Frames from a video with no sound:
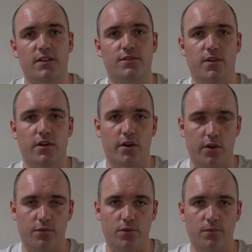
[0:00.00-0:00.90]
this video
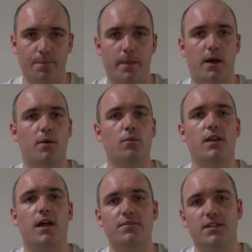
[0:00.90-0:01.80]
helpful, I would
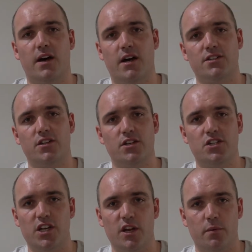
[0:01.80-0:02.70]
love to ask you to
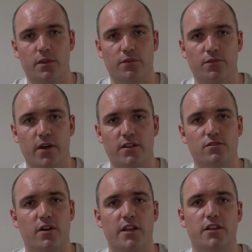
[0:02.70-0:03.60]
share it with your friends
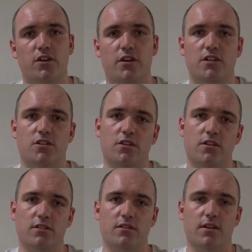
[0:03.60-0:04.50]
or other uni
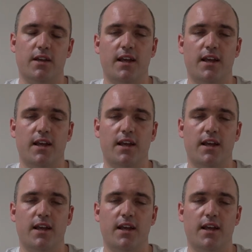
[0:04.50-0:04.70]
students.